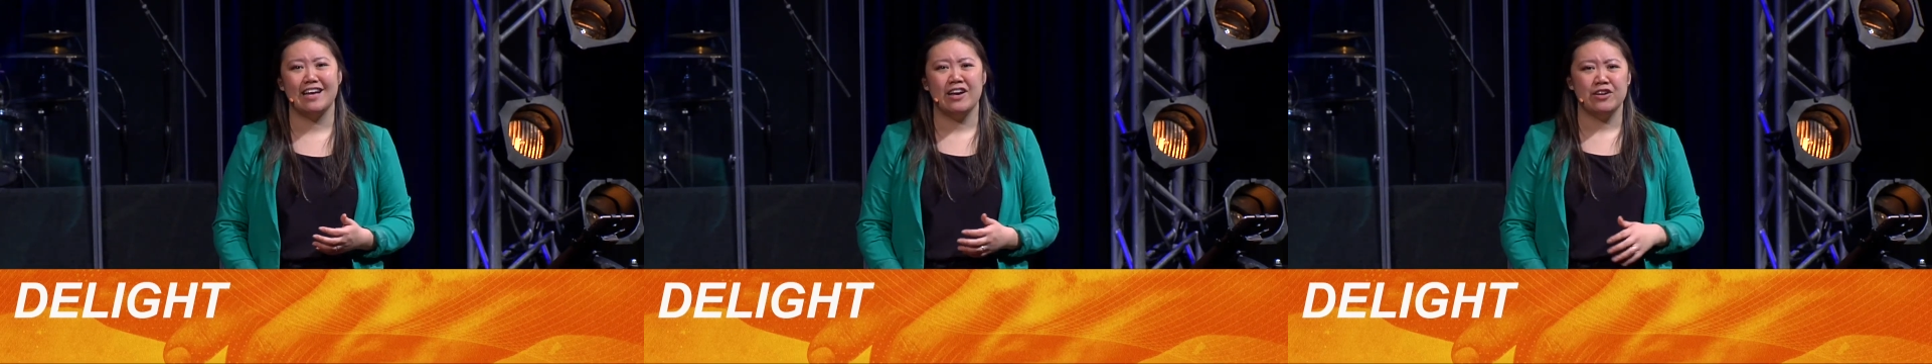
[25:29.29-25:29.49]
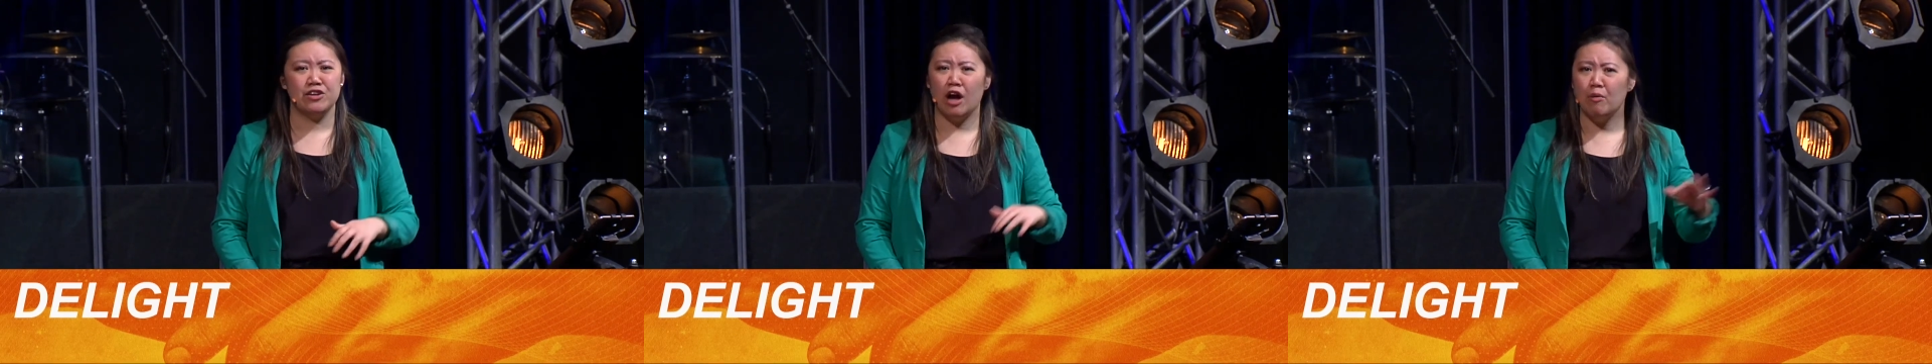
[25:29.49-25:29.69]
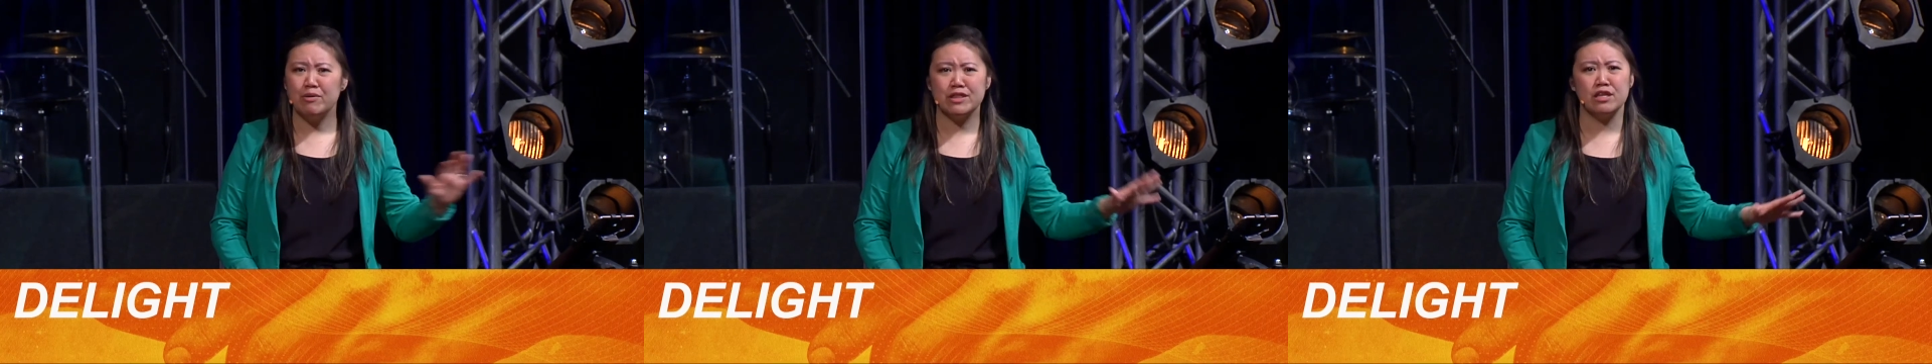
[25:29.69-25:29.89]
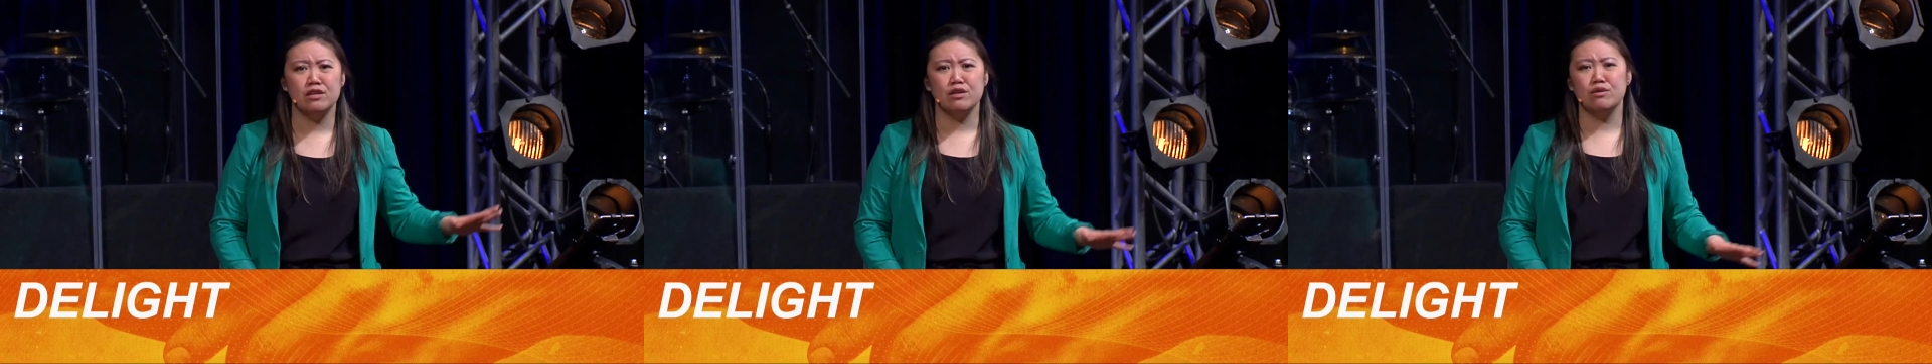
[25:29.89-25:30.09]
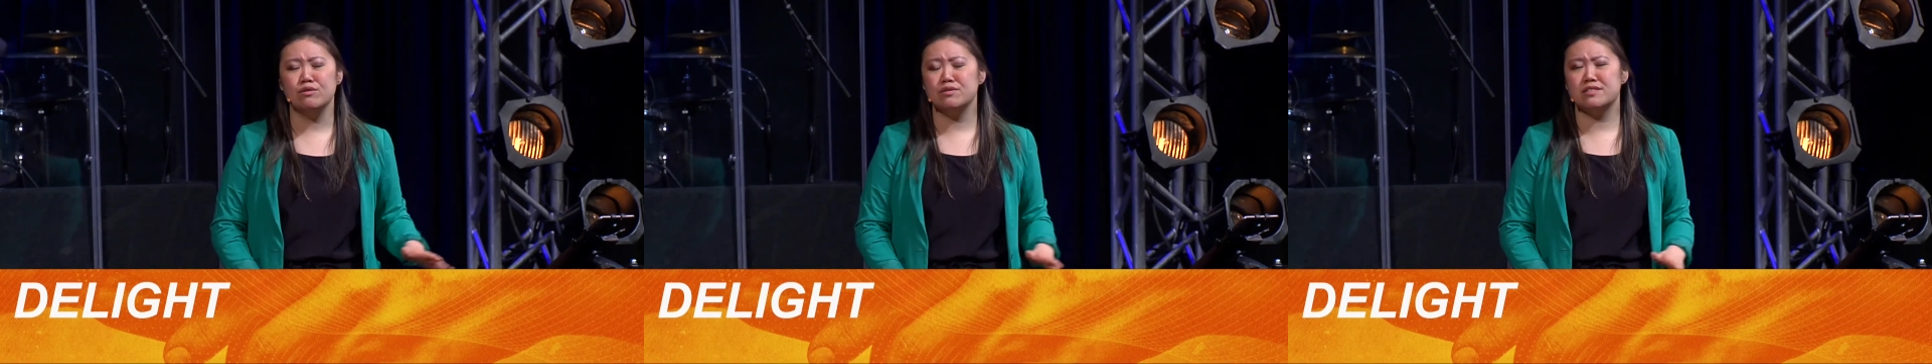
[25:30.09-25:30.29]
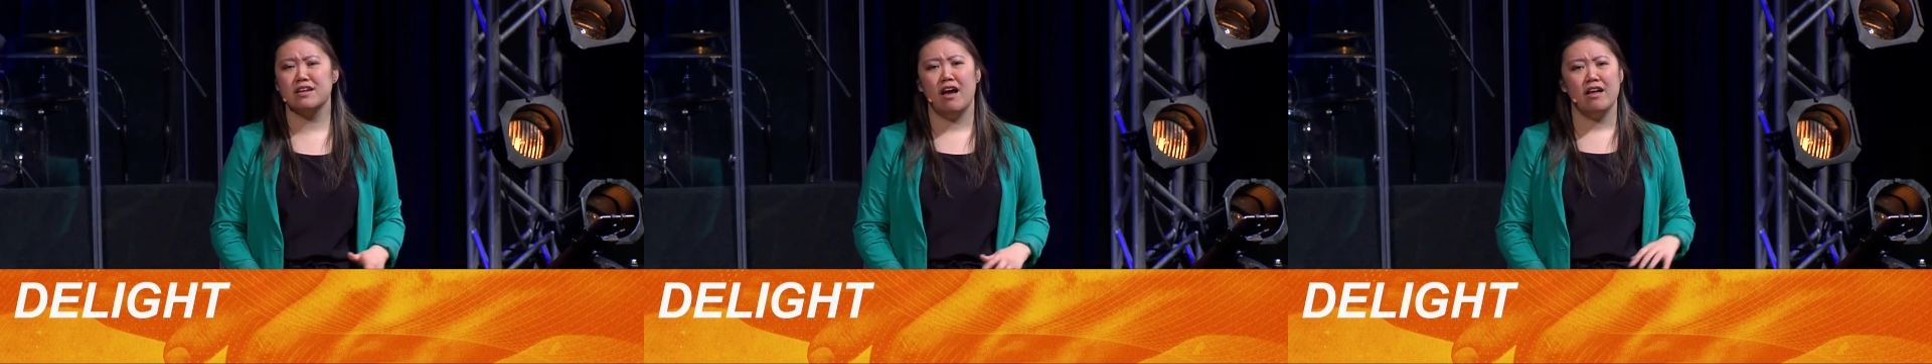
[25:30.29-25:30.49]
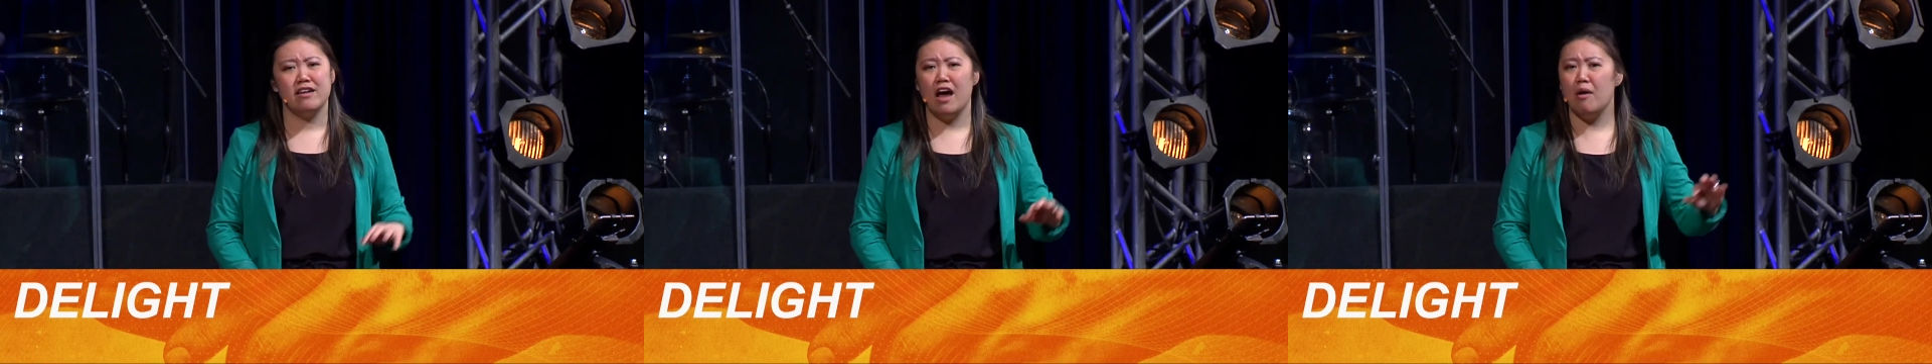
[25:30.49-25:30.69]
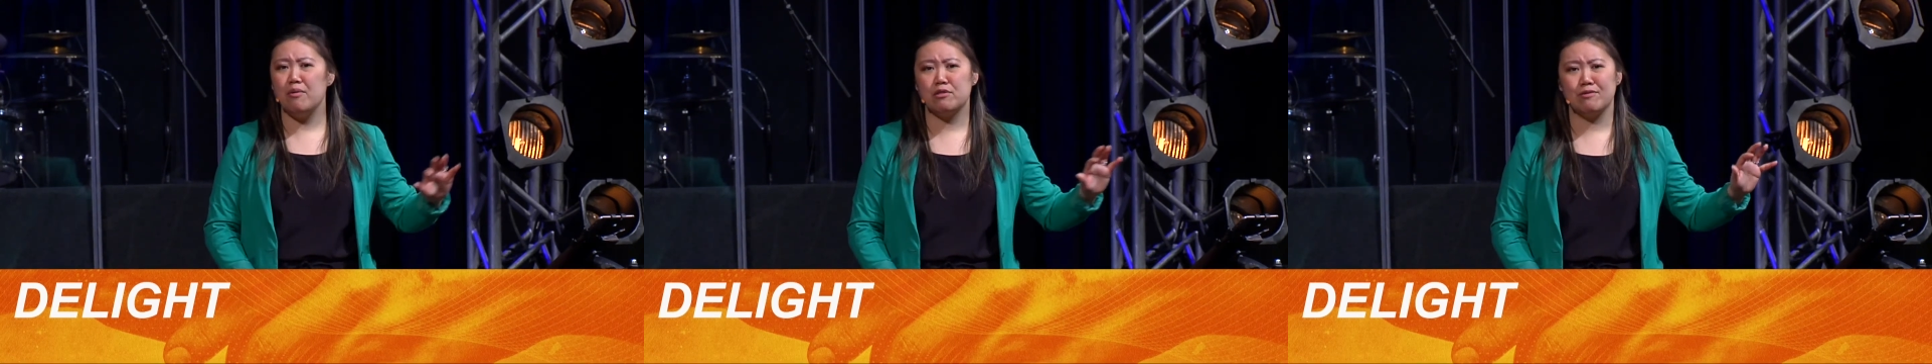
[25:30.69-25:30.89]
Not with the news,
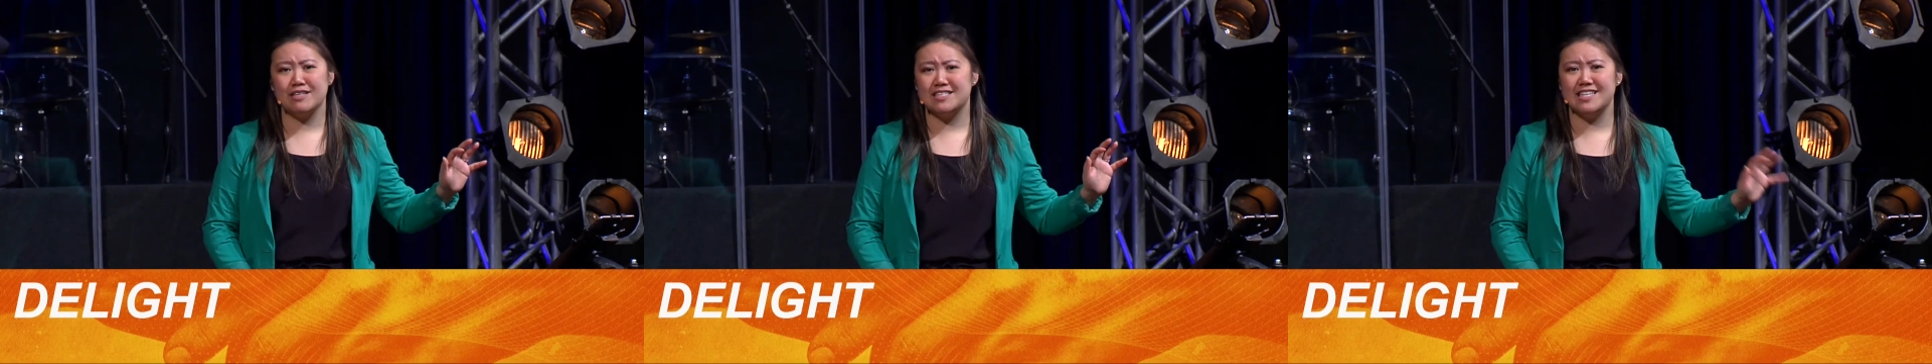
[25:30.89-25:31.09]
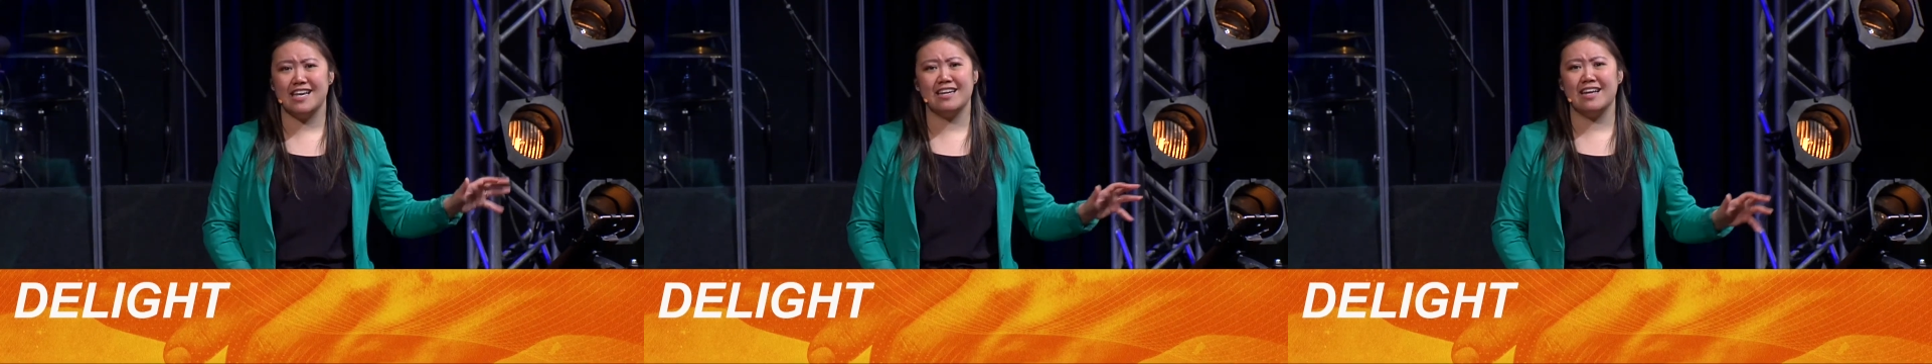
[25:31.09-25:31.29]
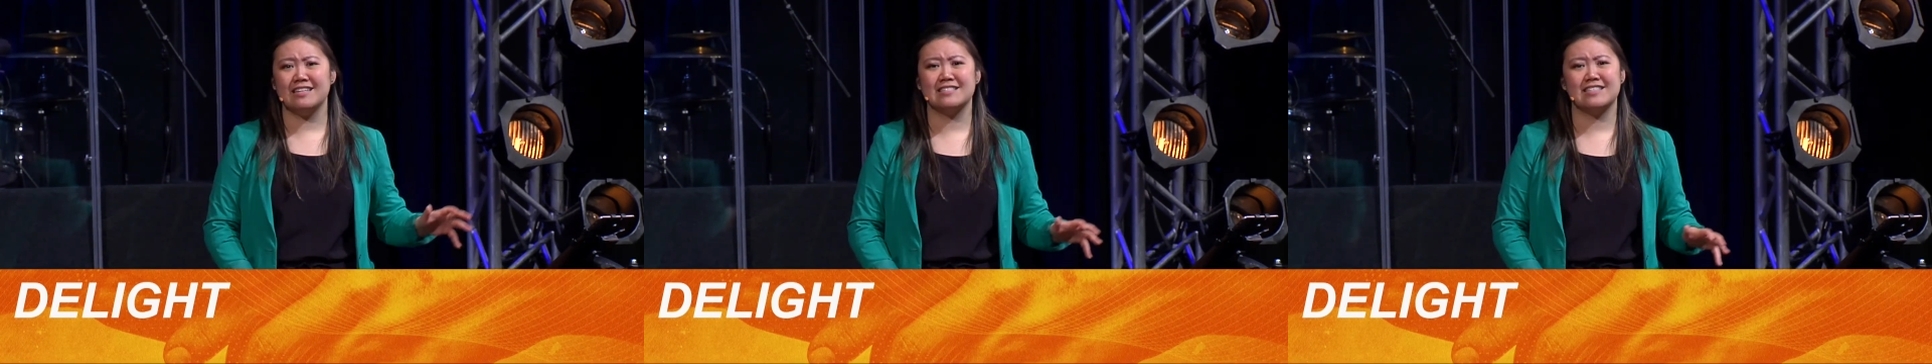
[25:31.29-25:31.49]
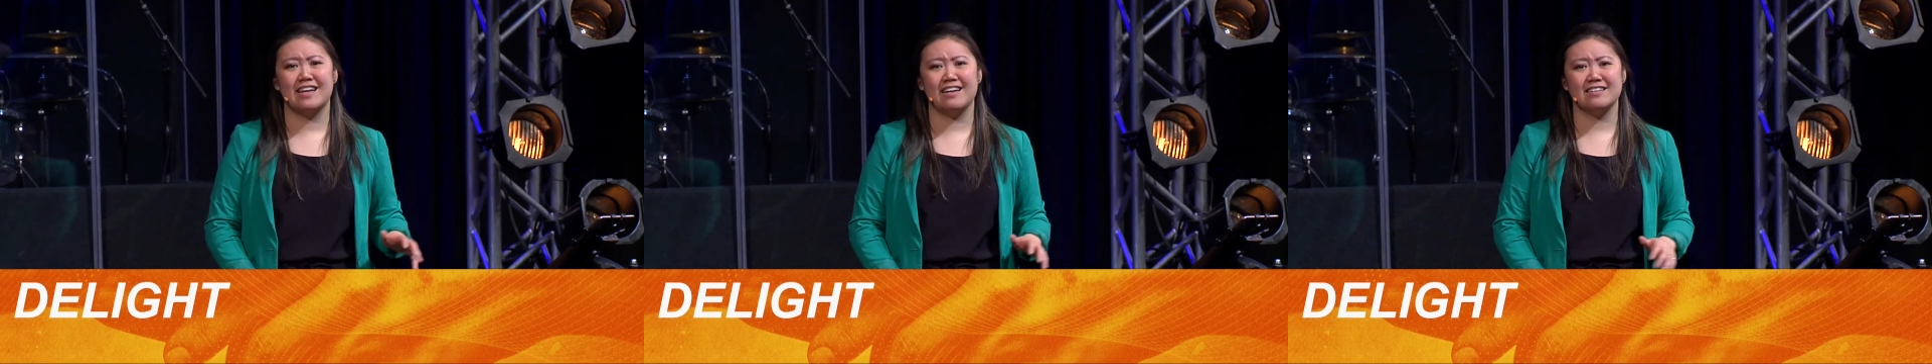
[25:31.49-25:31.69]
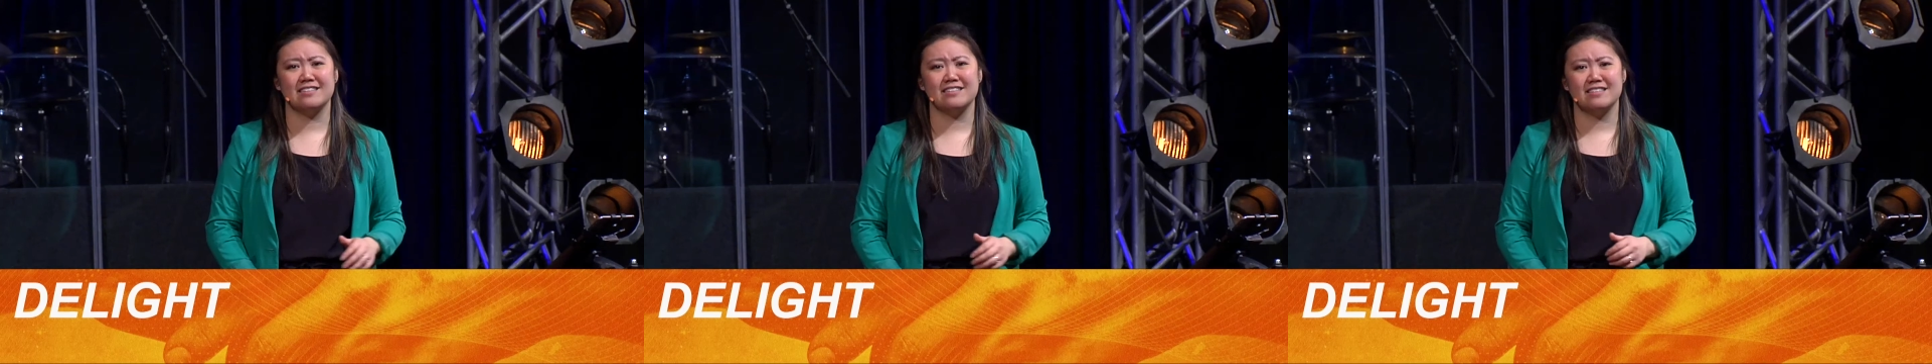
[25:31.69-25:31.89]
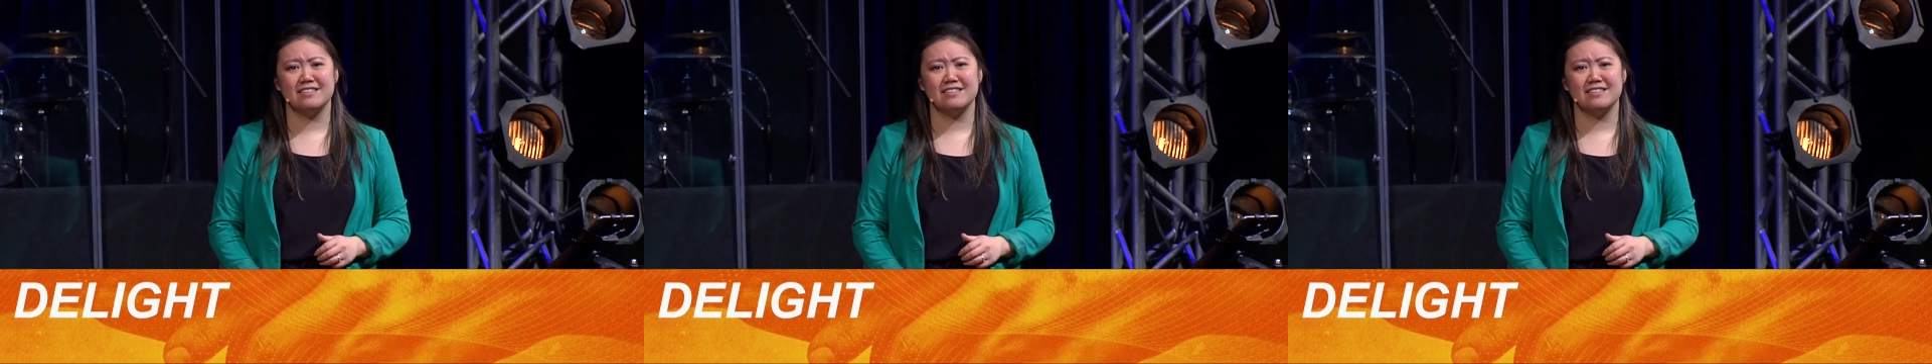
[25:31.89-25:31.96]
not with what CNN says,